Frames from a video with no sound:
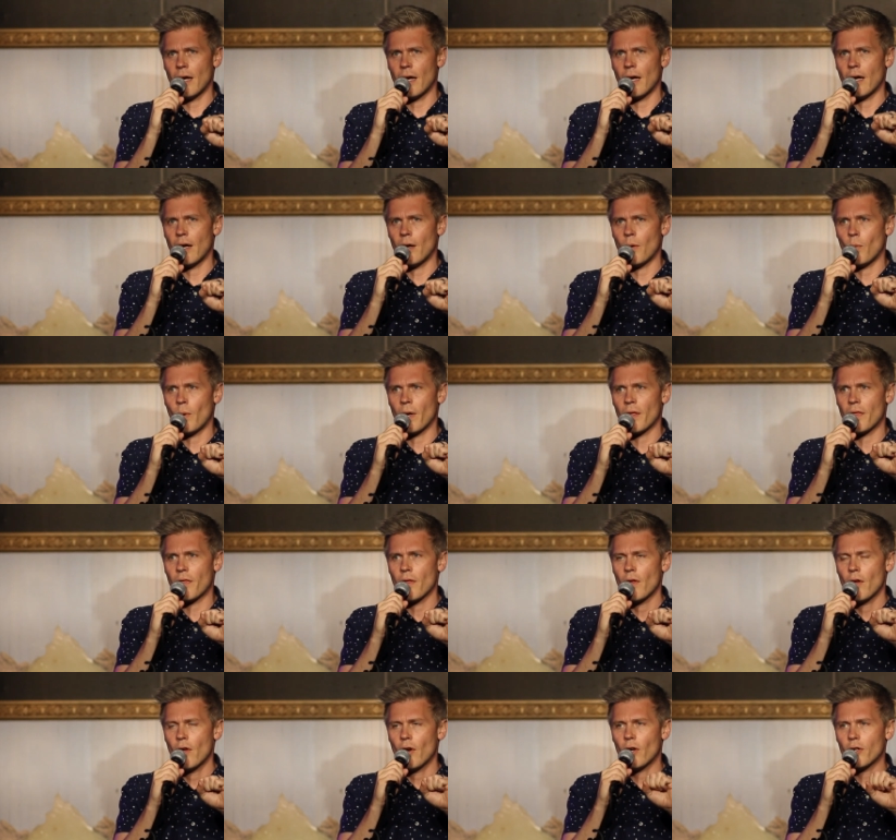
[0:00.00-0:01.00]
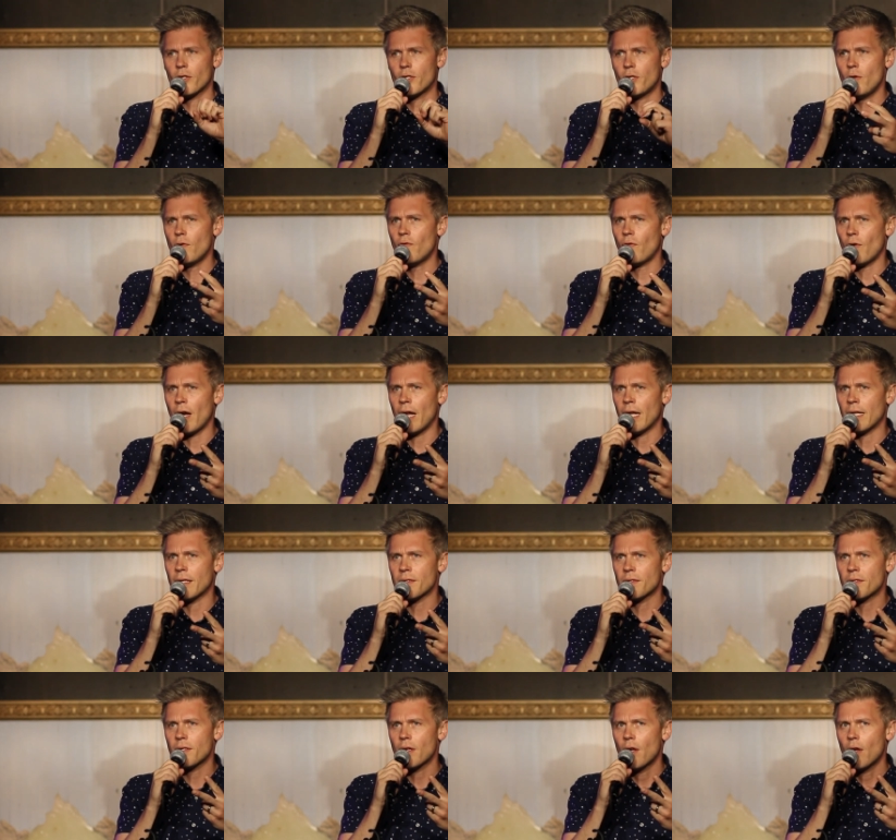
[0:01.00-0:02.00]
uh, with her two
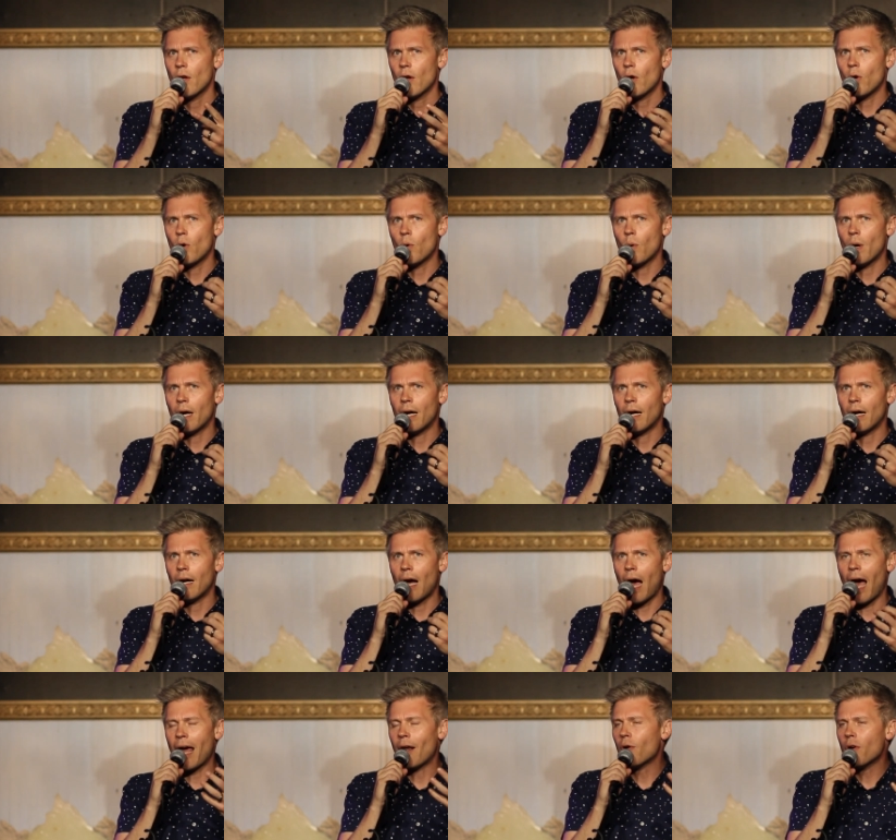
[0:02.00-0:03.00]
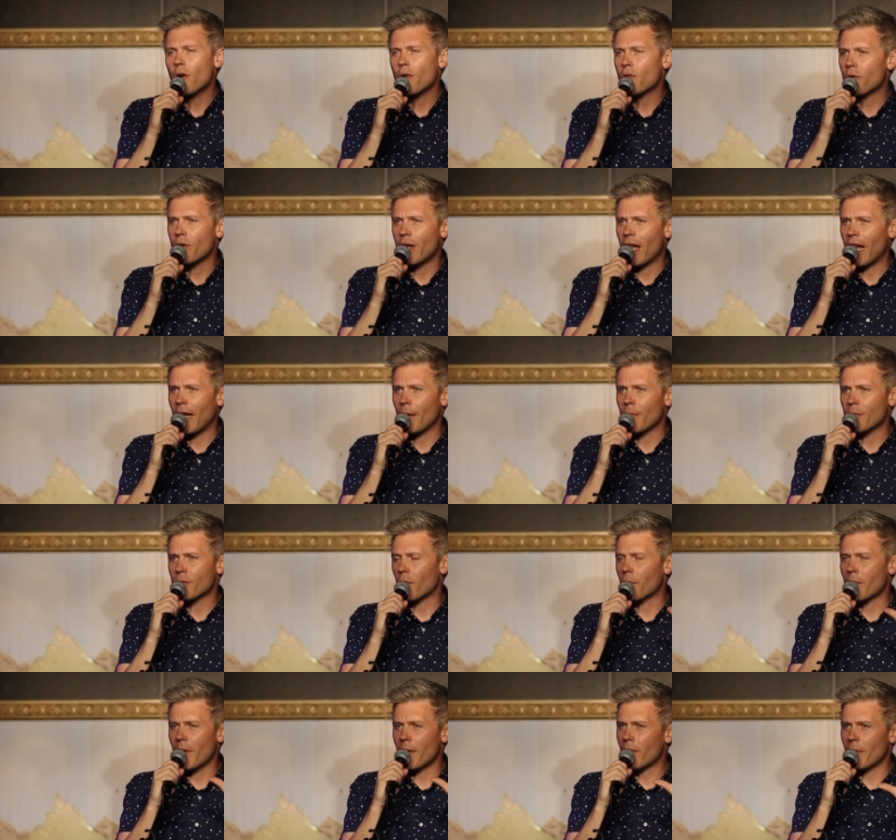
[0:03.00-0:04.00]
friends who uh, I don't know their names,
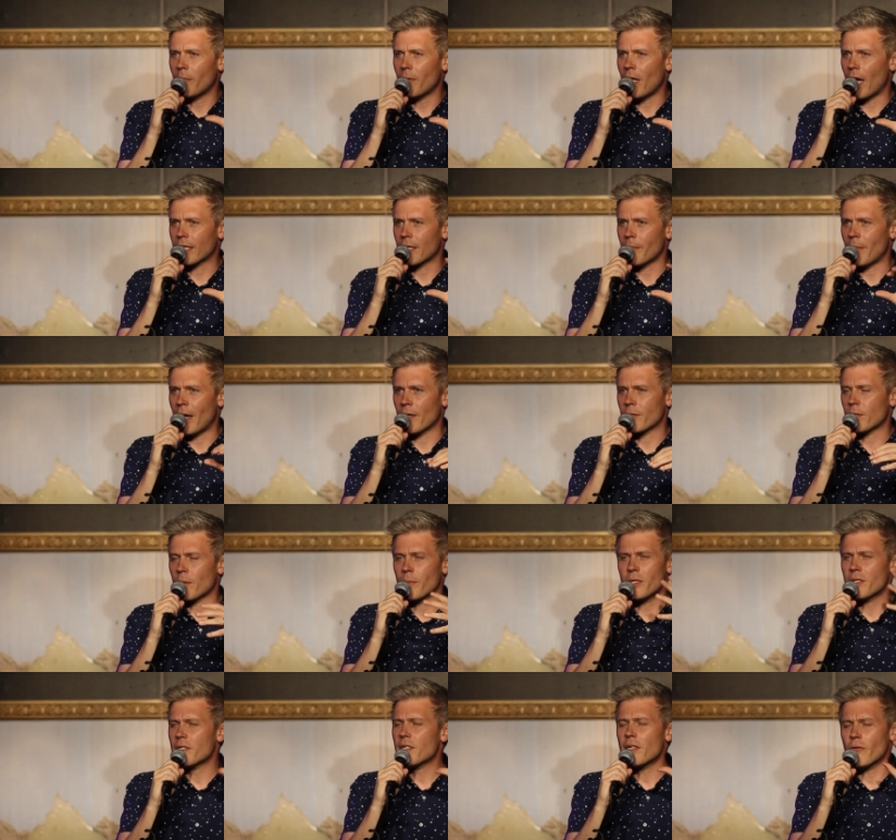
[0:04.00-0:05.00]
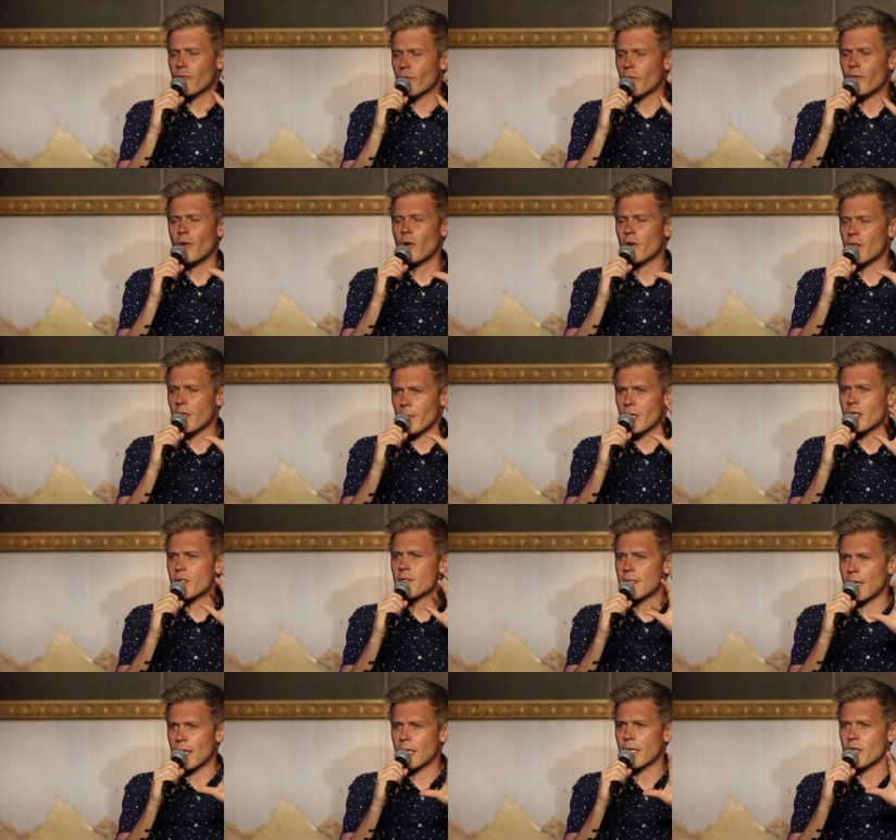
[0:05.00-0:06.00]
or maybe I blocked them out. So I'm just going to refer to them as
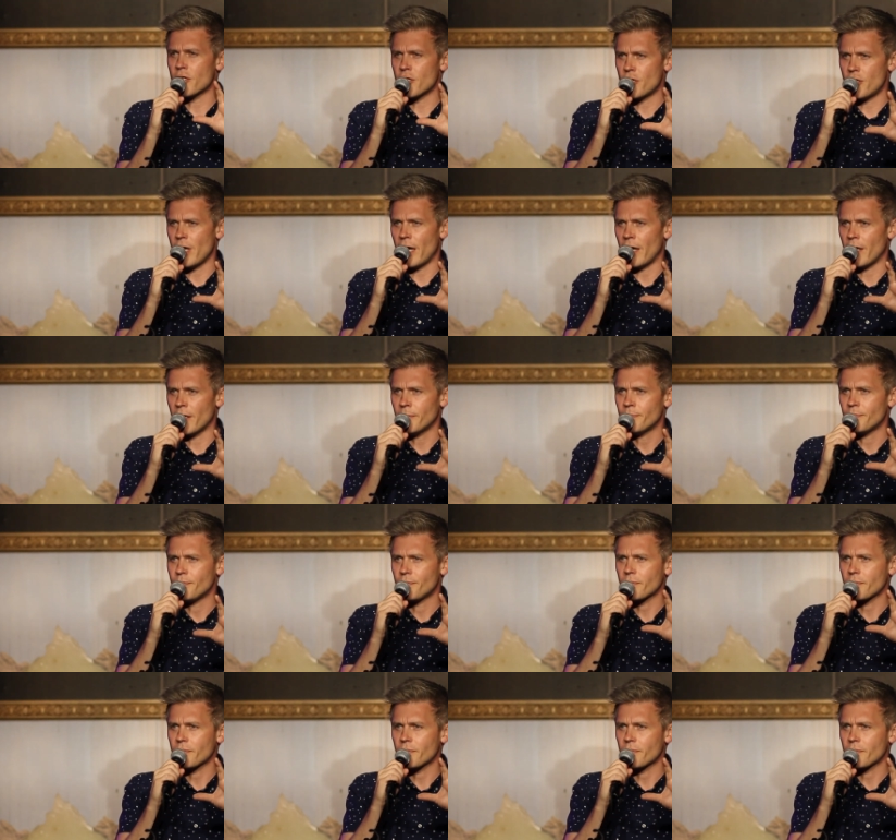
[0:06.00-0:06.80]
Sonny and Cher,